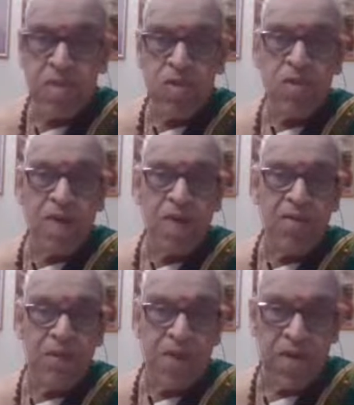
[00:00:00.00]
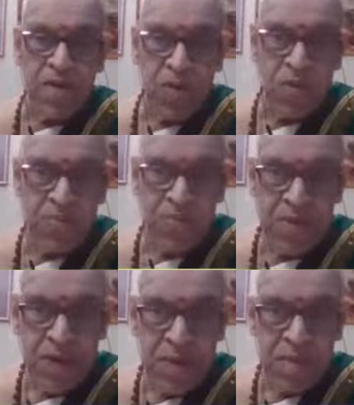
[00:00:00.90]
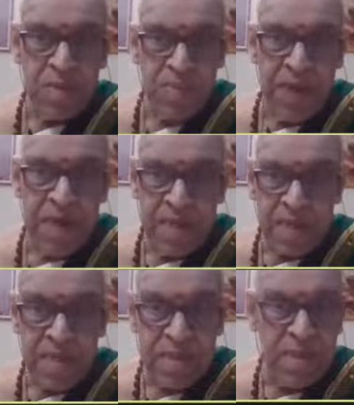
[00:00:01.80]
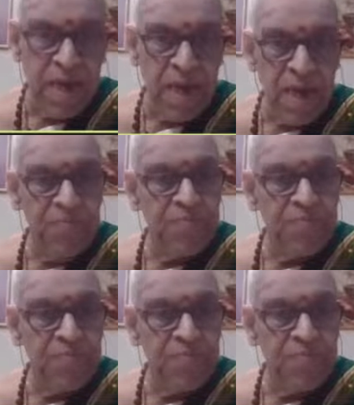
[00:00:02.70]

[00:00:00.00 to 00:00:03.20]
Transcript: to kill our ego. That is the meaning. Shakti Sena.